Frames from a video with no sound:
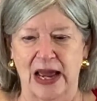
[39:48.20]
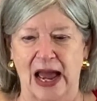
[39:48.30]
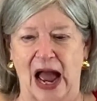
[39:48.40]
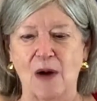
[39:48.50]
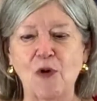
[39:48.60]

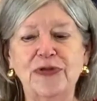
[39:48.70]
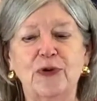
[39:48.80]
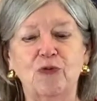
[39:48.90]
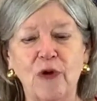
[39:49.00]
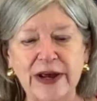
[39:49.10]
I want the
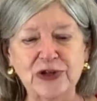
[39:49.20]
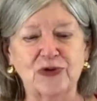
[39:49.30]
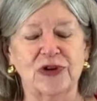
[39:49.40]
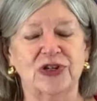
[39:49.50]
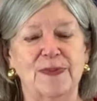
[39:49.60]

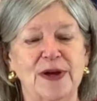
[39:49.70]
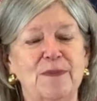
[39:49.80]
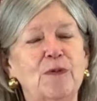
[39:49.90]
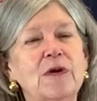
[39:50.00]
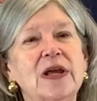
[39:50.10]
restaurant to be a
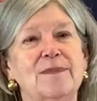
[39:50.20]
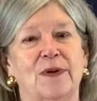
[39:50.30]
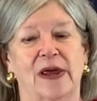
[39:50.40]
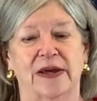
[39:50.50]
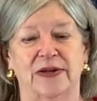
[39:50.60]
pretty
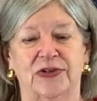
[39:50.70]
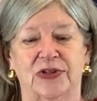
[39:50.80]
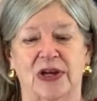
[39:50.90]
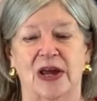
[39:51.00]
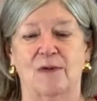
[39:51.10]

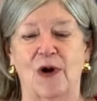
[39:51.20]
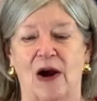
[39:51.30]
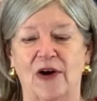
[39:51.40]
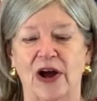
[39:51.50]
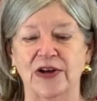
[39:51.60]
place where
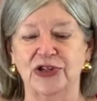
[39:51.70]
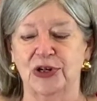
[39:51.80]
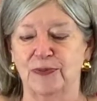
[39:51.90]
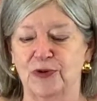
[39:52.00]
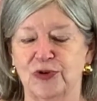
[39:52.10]
our
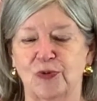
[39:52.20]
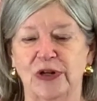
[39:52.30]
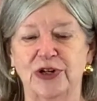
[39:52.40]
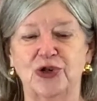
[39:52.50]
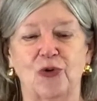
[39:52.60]
customers will
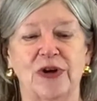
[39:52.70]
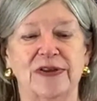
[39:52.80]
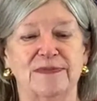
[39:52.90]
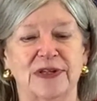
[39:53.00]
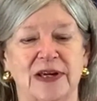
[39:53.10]
enjoy
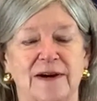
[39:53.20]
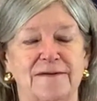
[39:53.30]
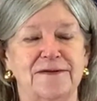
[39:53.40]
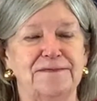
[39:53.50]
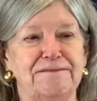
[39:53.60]

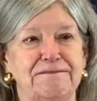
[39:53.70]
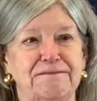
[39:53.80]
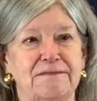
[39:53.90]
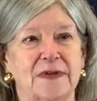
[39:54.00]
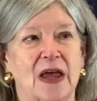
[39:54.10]
themselves."
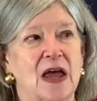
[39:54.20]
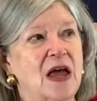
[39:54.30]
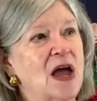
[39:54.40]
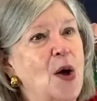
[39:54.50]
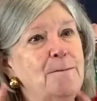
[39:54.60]

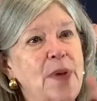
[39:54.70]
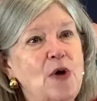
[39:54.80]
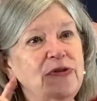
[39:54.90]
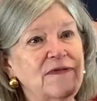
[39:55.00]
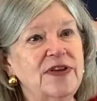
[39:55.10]

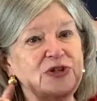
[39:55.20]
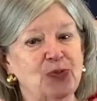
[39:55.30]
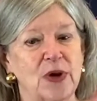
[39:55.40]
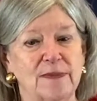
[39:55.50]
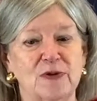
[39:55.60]
Both of these
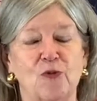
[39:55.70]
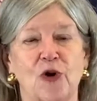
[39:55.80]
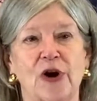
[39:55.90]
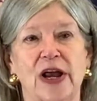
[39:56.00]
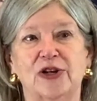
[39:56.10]
women
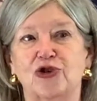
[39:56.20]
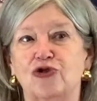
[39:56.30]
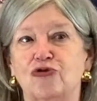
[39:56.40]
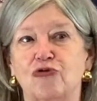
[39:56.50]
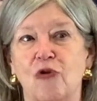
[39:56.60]
were
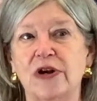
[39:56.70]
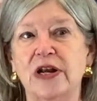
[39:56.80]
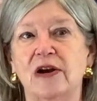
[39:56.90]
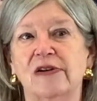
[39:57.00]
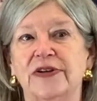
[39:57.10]

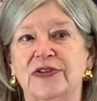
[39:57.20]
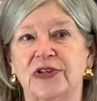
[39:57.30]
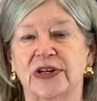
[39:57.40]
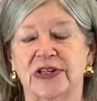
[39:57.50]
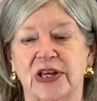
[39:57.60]
extraordinarily
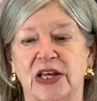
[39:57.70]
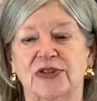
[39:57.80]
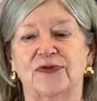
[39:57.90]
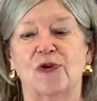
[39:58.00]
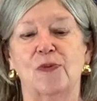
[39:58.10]

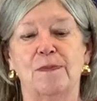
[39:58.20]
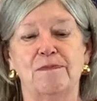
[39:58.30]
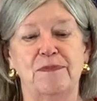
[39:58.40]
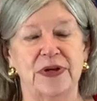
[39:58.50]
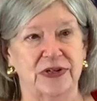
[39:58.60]
successful
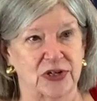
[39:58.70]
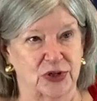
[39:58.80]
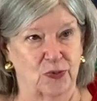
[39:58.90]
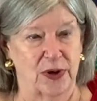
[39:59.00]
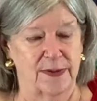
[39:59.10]

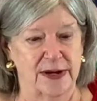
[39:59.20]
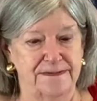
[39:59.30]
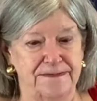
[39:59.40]
businesswomen,